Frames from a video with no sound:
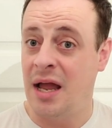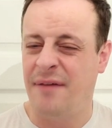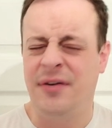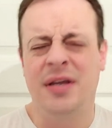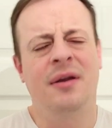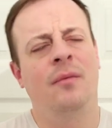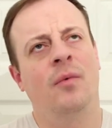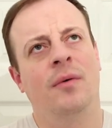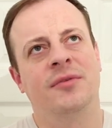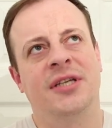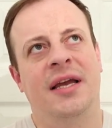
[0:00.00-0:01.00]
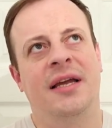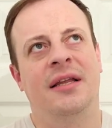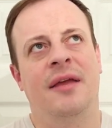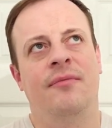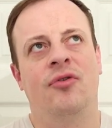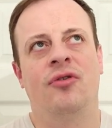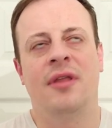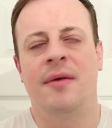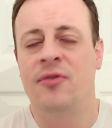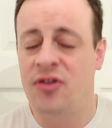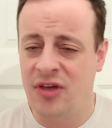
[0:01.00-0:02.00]
I think, what was it? It was
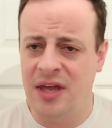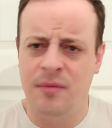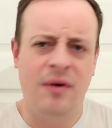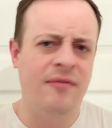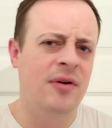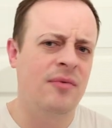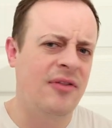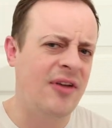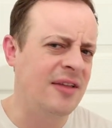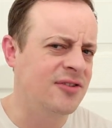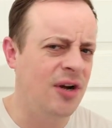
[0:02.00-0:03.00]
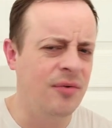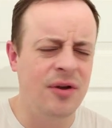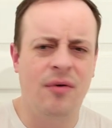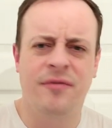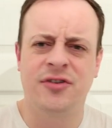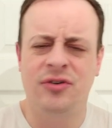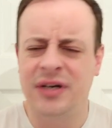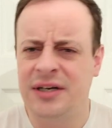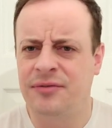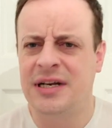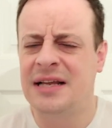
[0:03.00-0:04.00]
seen whether it was Antonio offside or an